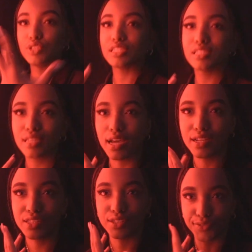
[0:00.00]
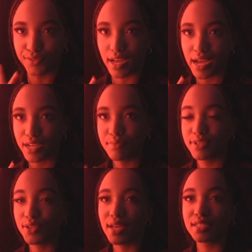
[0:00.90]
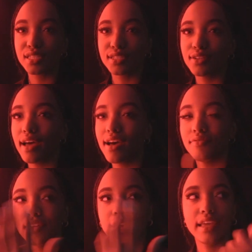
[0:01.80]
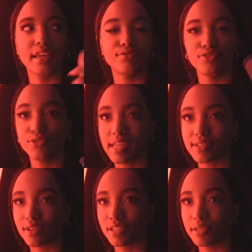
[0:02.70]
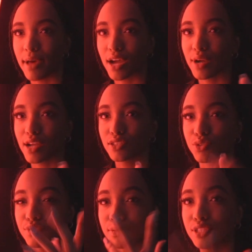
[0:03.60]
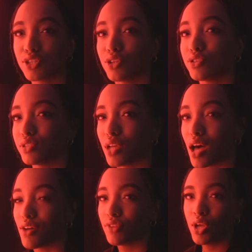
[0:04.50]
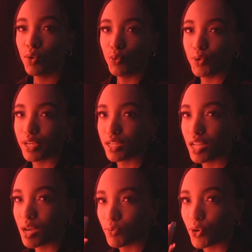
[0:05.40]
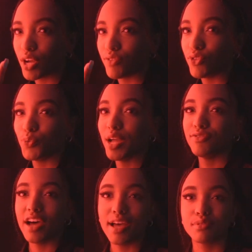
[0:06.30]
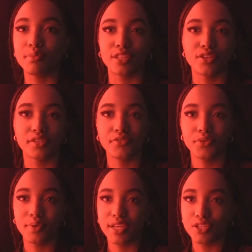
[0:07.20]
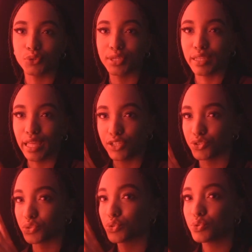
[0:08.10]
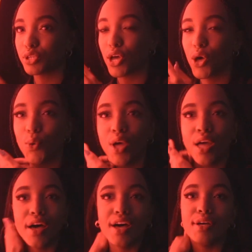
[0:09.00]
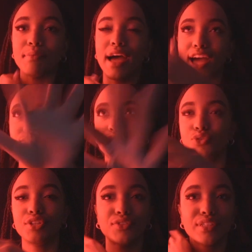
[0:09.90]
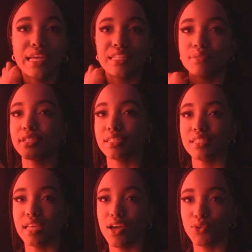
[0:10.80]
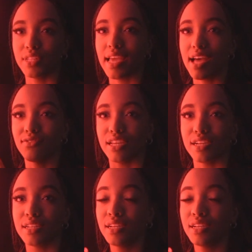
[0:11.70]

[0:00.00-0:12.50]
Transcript: This is kind of the vibe. So I still have a few lights on in the background, so once we turn those off we'll get a lot more of the red vibes. But there's different ways you can light your studio. I have two different lights, but since I only have like